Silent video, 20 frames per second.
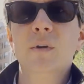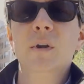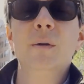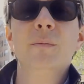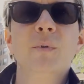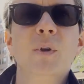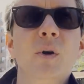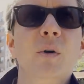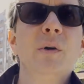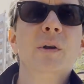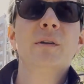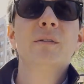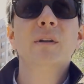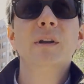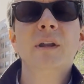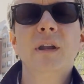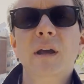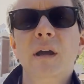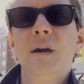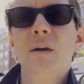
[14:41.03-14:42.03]
I'm going
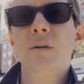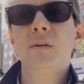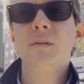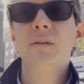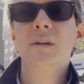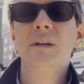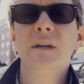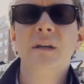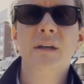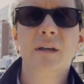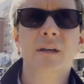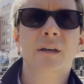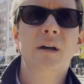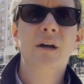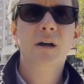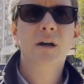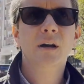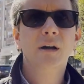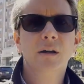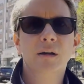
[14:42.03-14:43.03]
right now
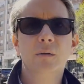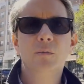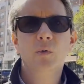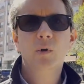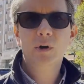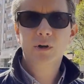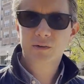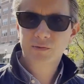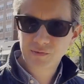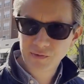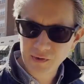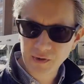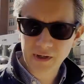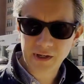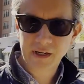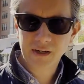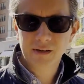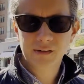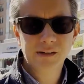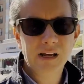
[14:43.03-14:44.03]
and walk for
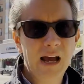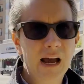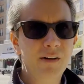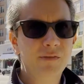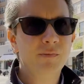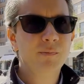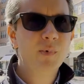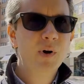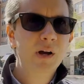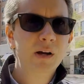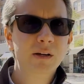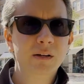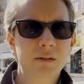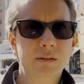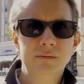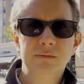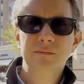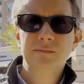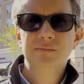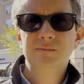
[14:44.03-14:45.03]
like a half
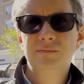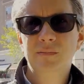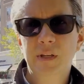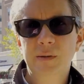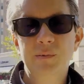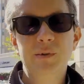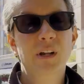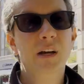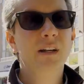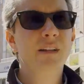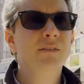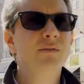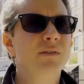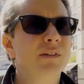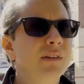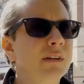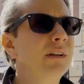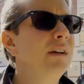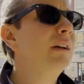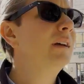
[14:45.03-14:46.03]
mile, maybe not
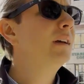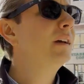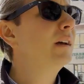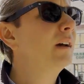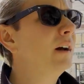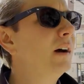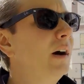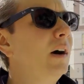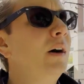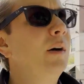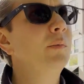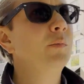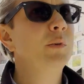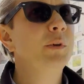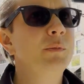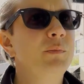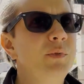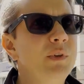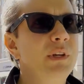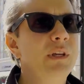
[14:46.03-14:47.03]
even,
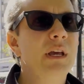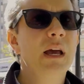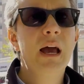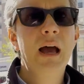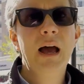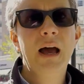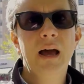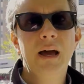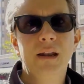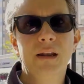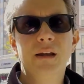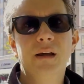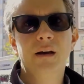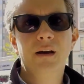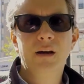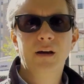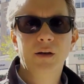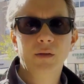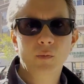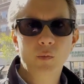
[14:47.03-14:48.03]
we'd be at
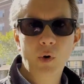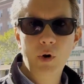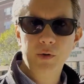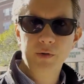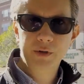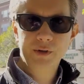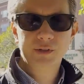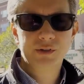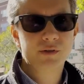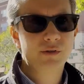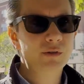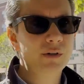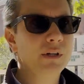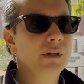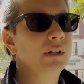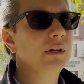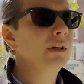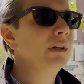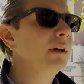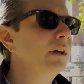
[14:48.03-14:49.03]
Walnut Street.